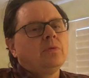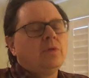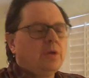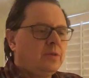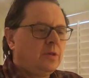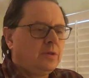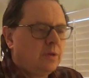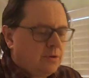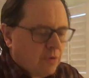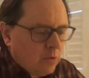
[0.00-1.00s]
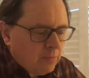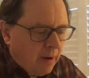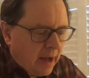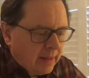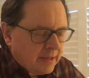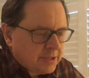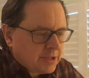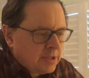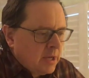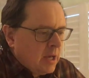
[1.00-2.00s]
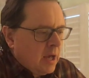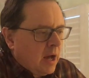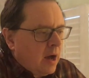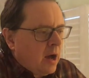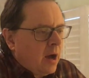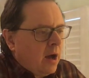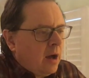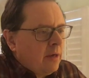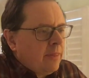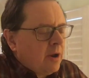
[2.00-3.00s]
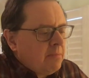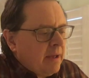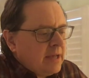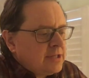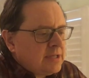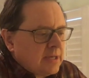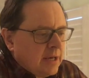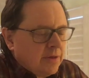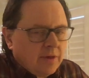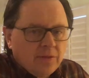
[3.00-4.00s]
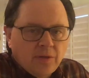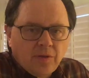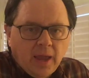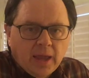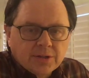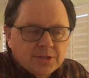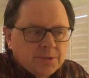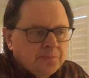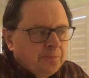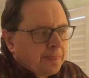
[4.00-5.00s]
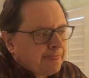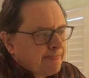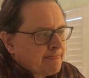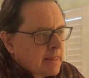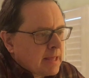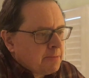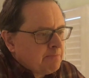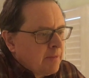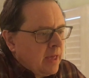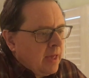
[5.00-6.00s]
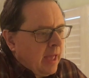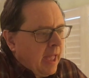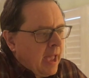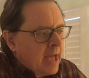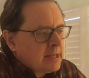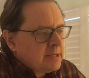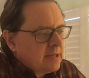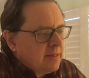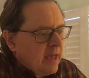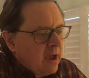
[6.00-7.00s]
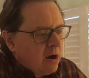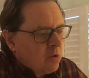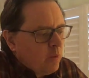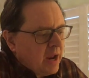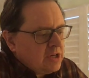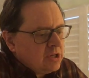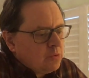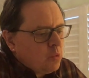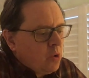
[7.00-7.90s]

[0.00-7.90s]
the drone pilots, their base is in the States, and they are waging